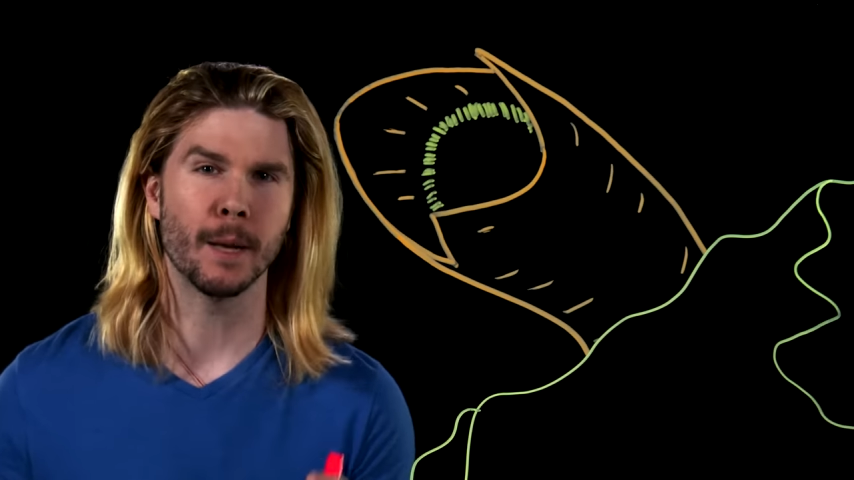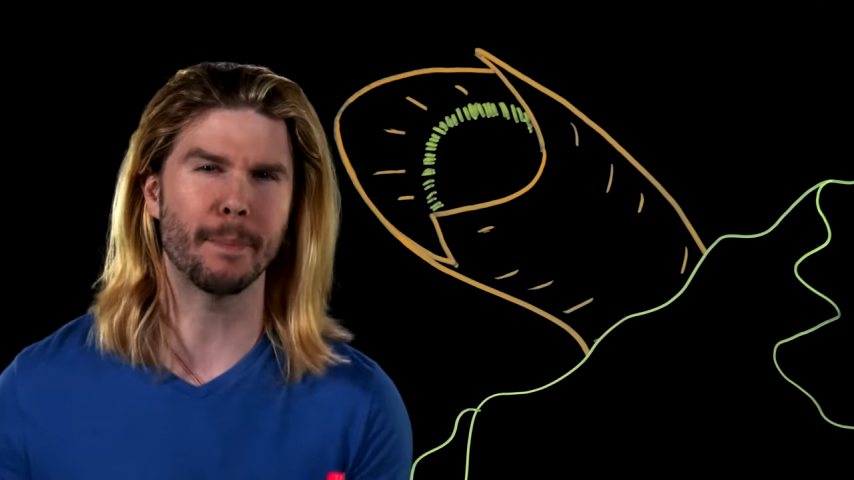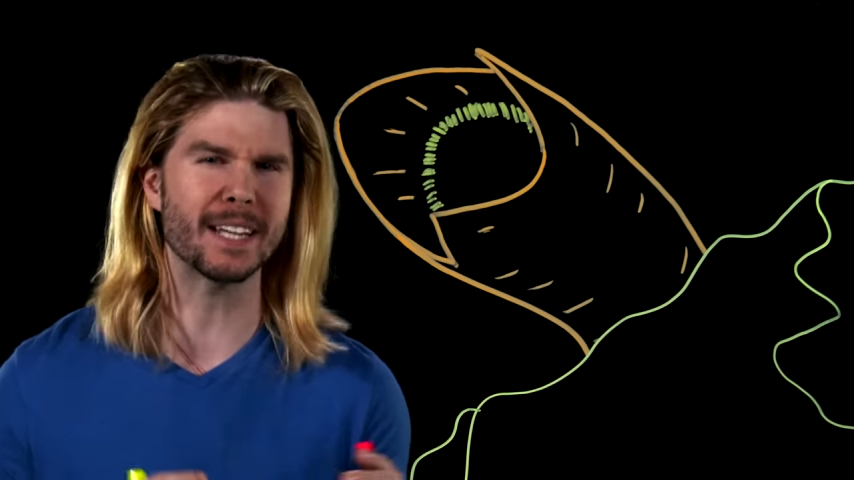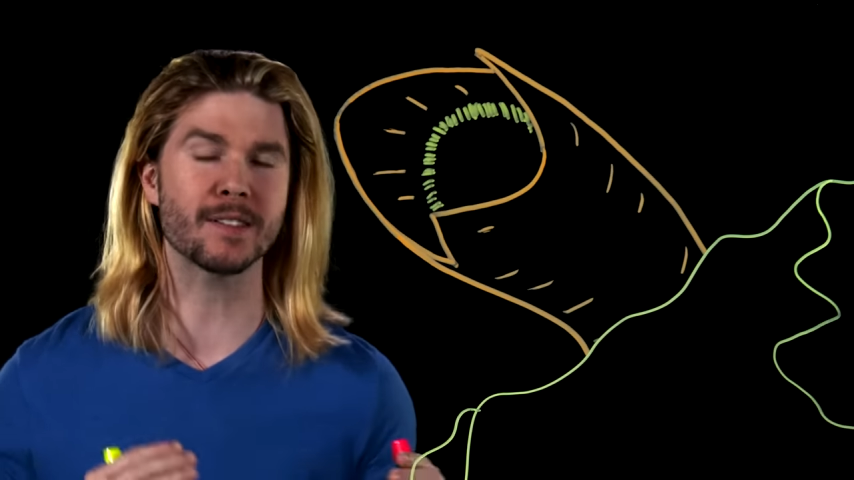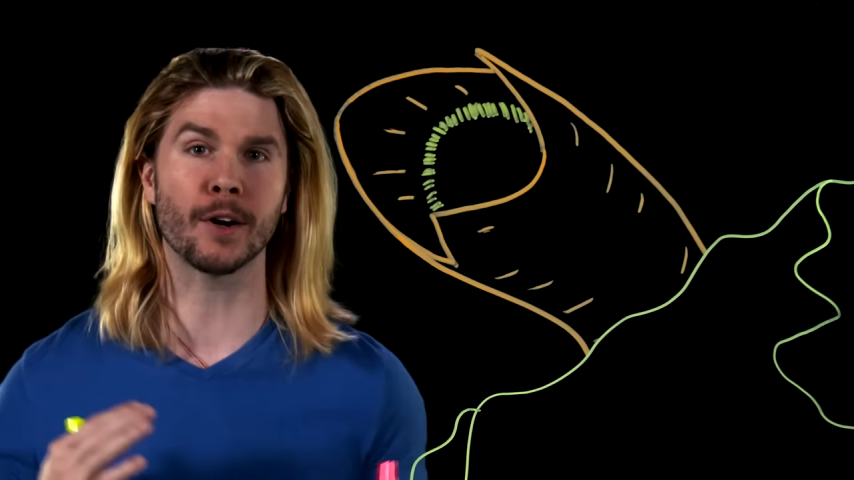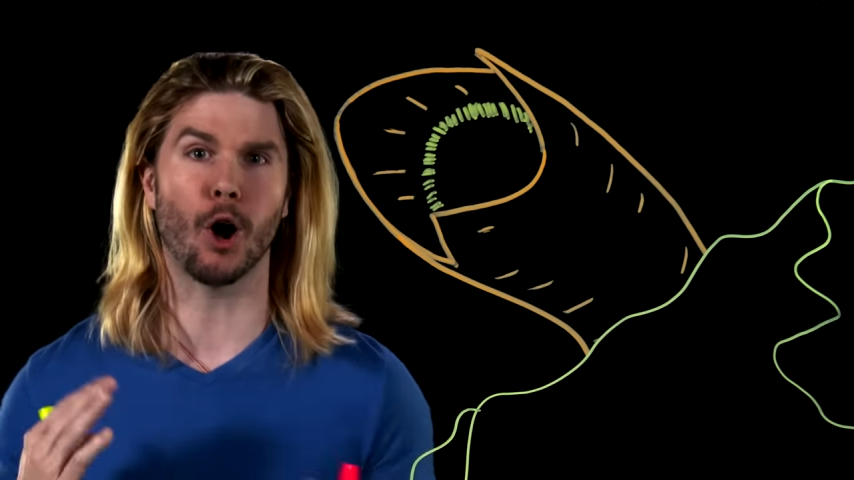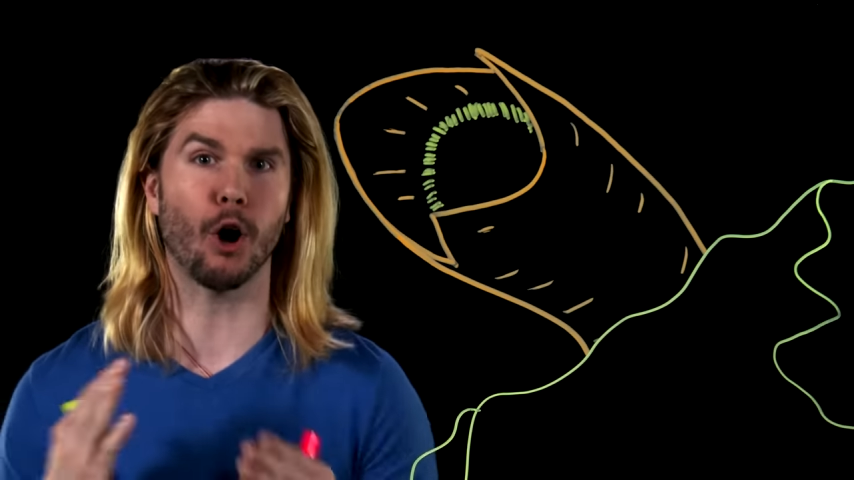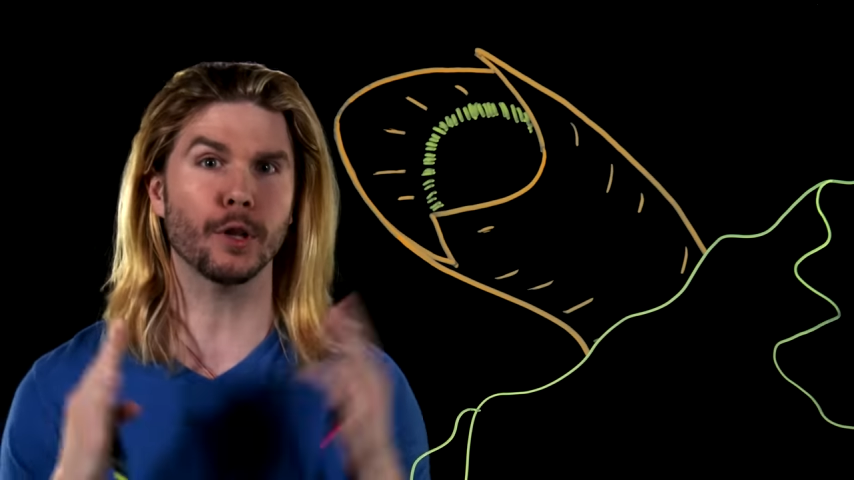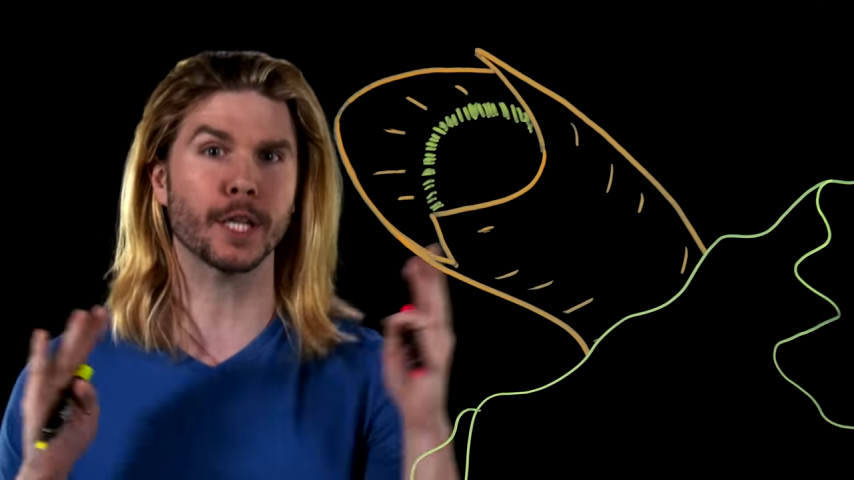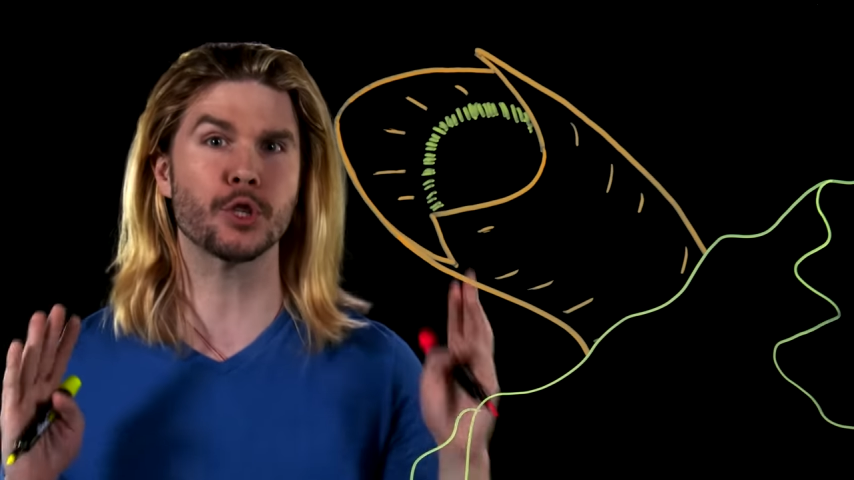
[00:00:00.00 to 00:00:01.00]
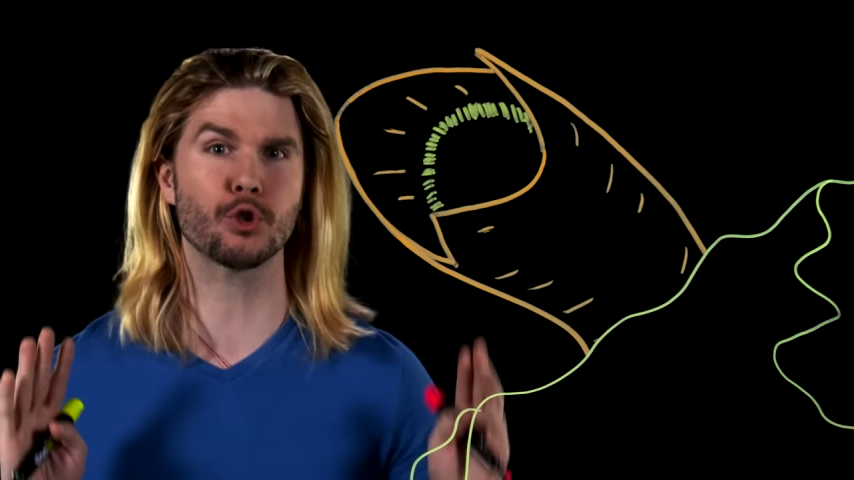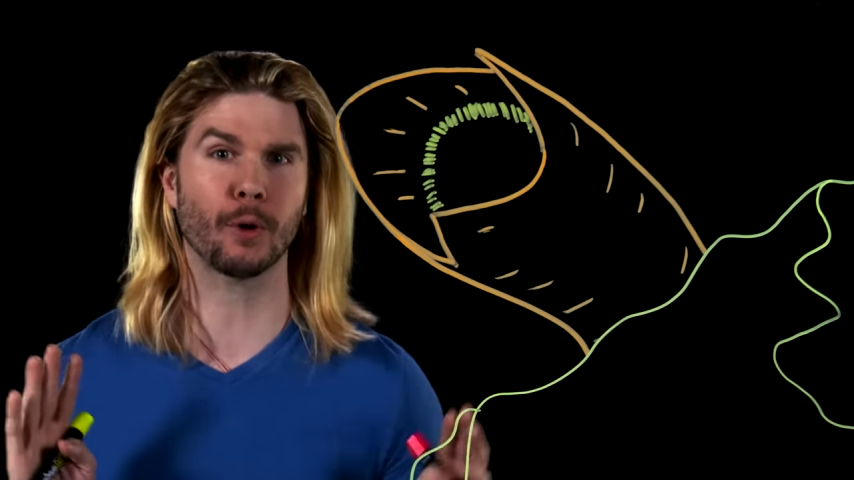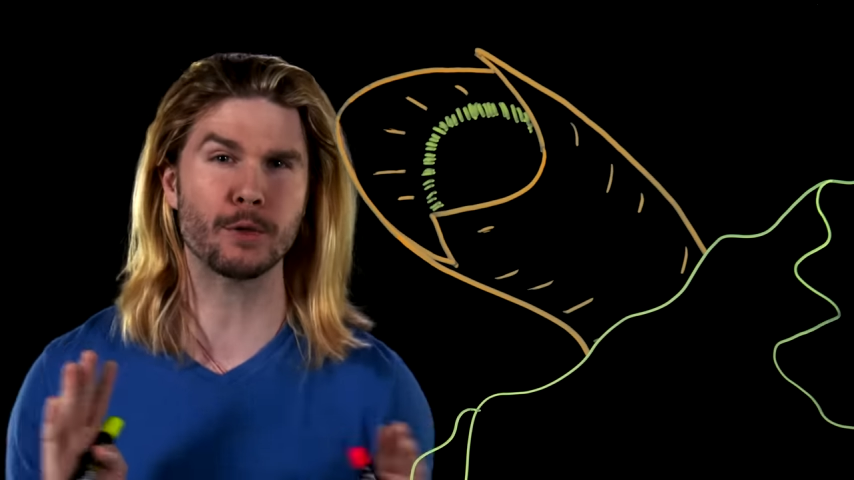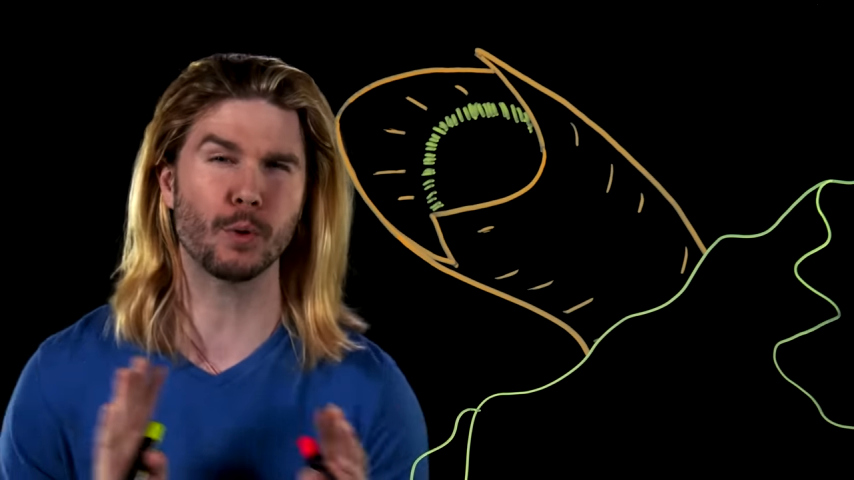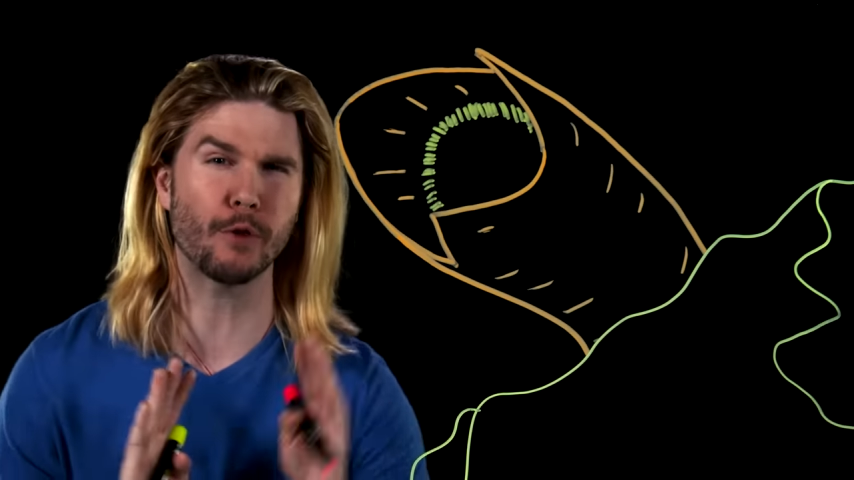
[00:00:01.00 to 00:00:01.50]
based on all the
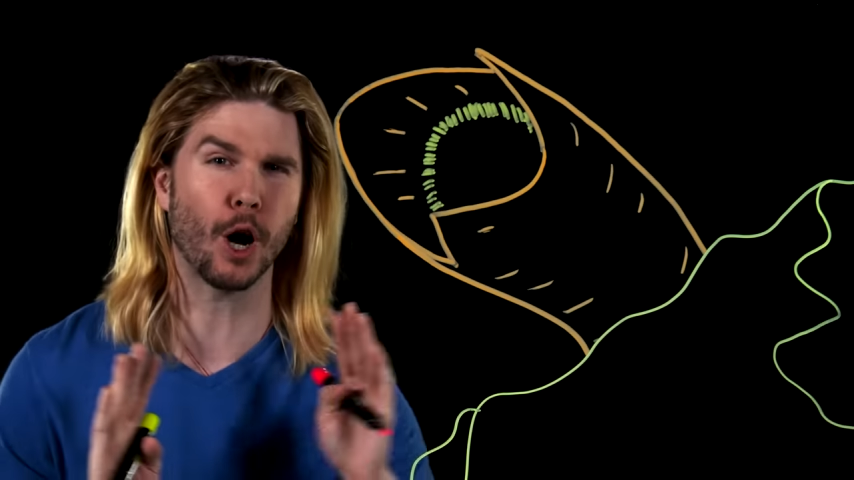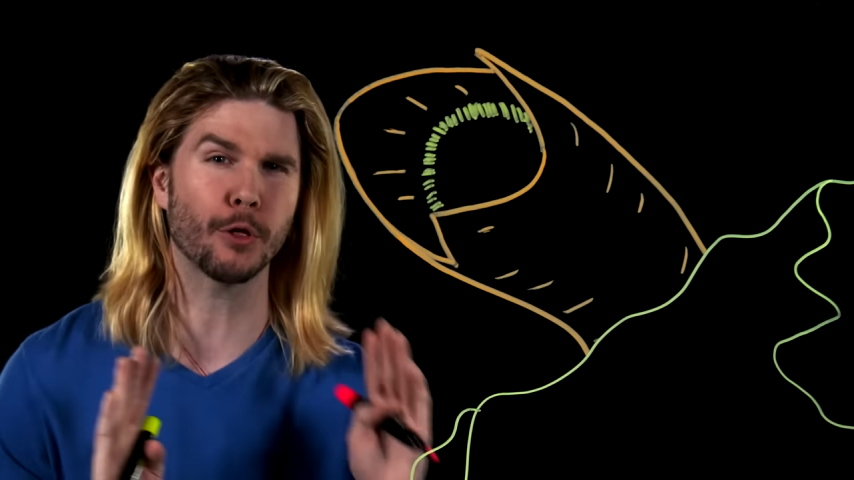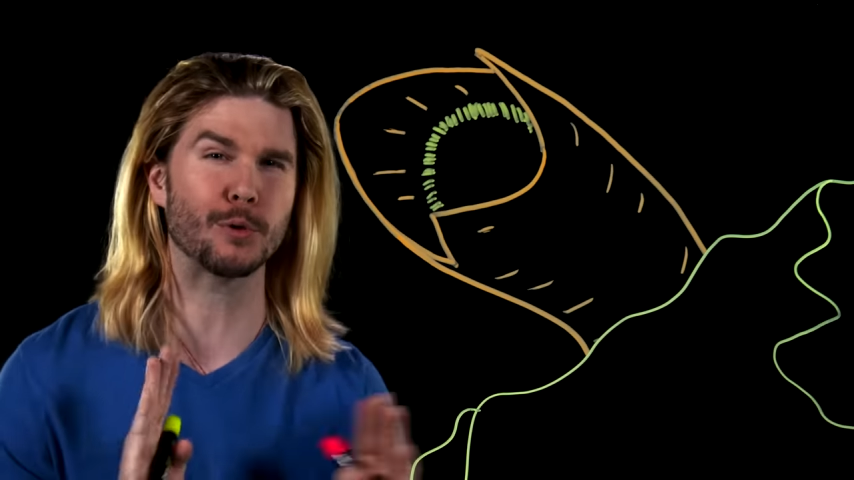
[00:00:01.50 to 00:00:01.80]
constraints we've gone